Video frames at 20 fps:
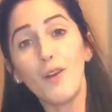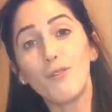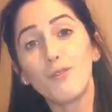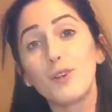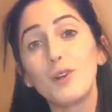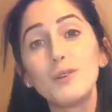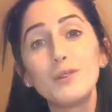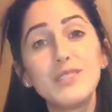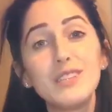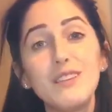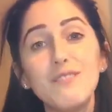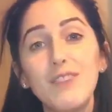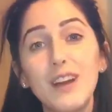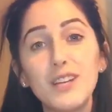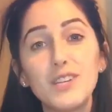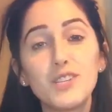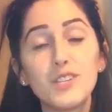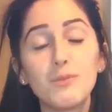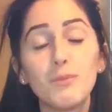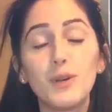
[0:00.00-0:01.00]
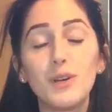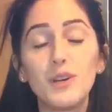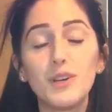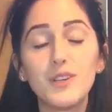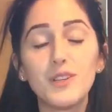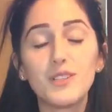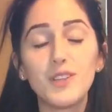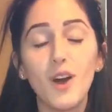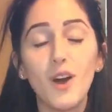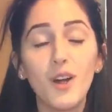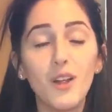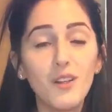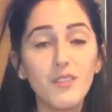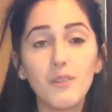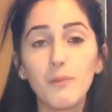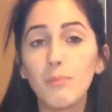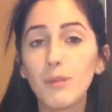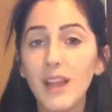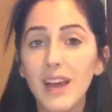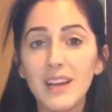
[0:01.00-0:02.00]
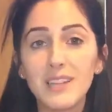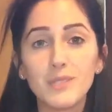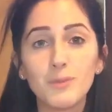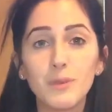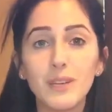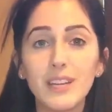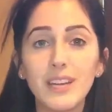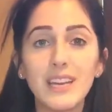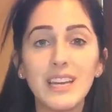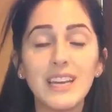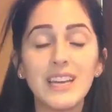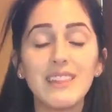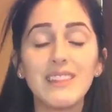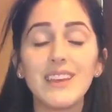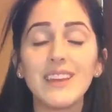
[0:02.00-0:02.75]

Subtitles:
Fruits and vegetables, all of the plants we can eat,